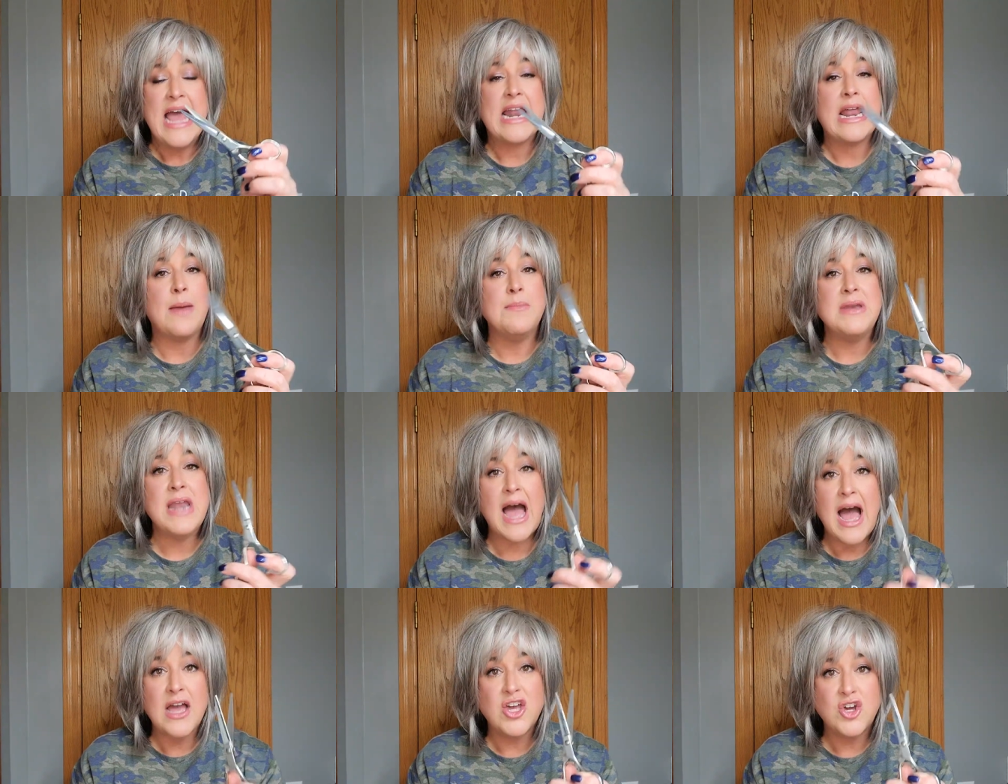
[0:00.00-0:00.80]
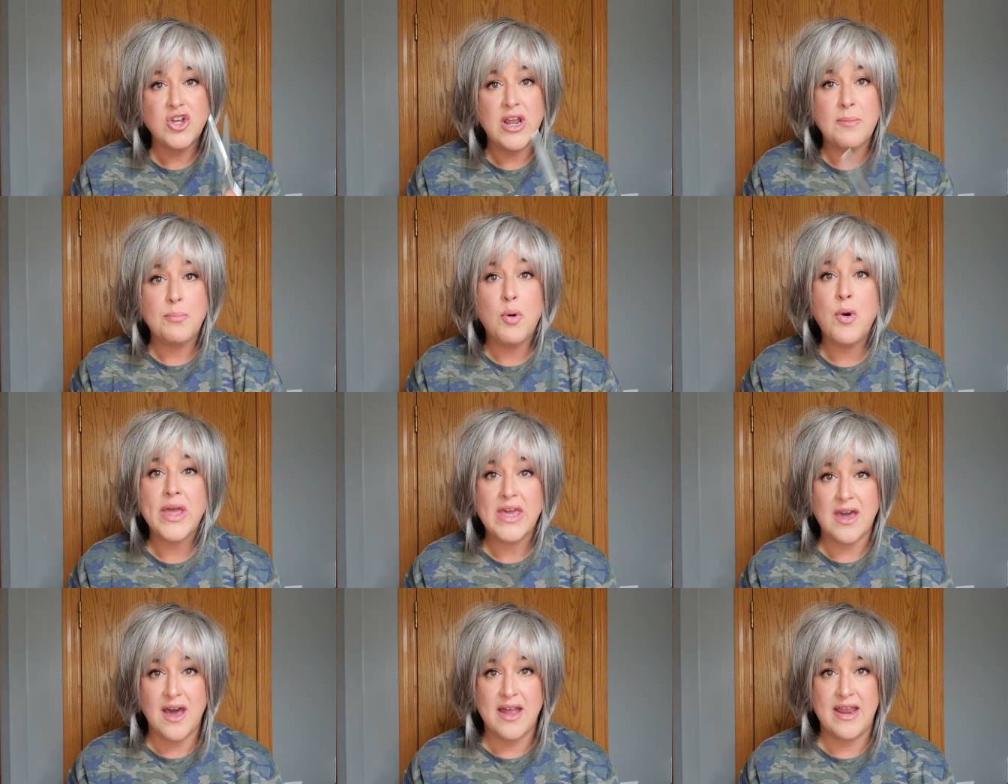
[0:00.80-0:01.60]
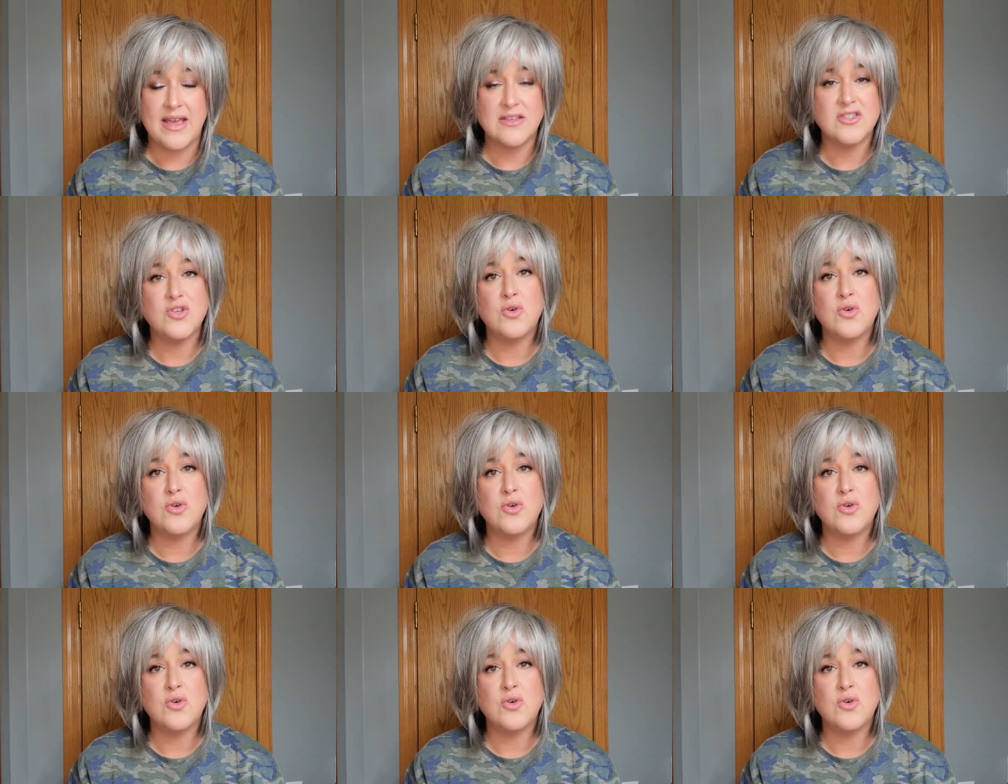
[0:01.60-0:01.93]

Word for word: and I'm not good at point cutting.